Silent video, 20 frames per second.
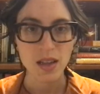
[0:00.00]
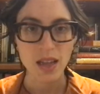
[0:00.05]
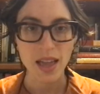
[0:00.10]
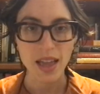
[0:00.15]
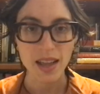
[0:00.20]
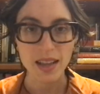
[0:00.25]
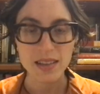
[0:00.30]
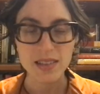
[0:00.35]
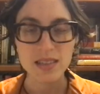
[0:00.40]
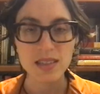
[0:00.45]

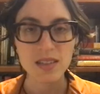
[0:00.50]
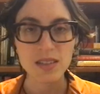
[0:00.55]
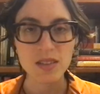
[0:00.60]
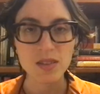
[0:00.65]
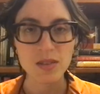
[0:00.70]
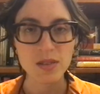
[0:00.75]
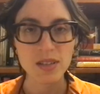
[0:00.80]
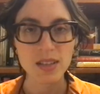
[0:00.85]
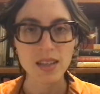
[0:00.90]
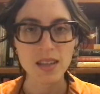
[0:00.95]

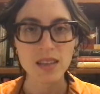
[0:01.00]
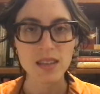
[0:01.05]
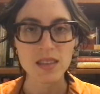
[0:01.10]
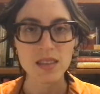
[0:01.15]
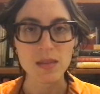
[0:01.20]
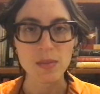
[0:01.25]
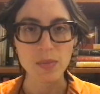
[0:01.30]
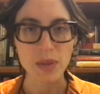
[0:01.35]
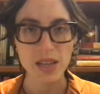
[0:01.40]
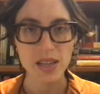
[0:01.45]
executing
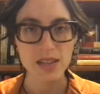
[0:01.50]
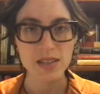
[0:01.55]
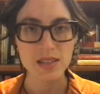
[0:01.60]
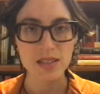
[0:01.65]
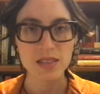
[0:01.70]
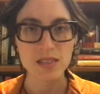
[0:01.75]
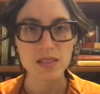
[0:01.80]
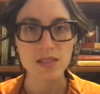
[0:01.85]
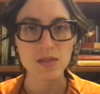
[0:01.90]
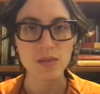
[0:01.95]
the
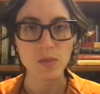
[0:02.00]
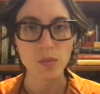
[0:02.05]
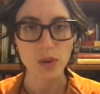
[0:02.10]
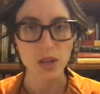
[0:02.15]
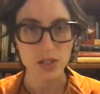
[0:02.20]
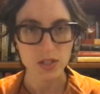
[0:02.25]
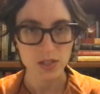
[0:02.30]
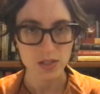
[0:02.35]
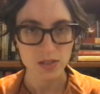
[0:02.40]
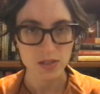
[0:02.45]
patient's
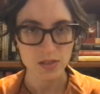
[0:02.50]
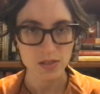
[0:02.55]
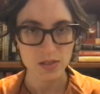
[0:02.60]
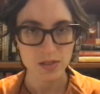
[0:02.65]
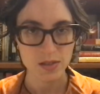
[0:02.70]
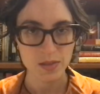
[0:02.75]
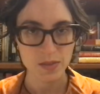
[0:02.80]
wishes.